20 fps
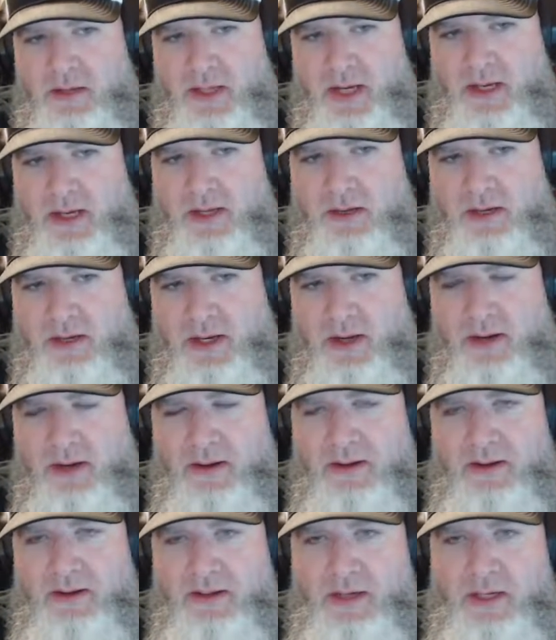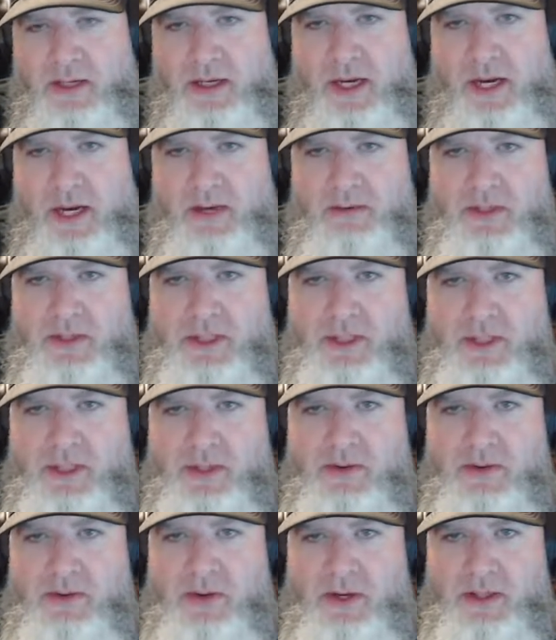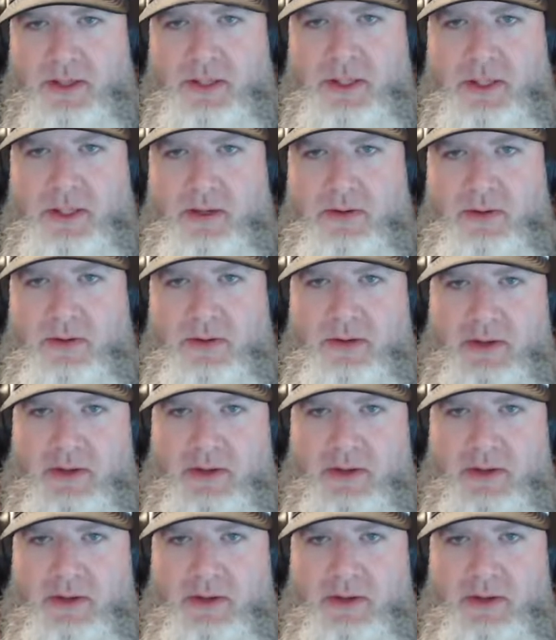Thank you, Carol. I will see you all soon.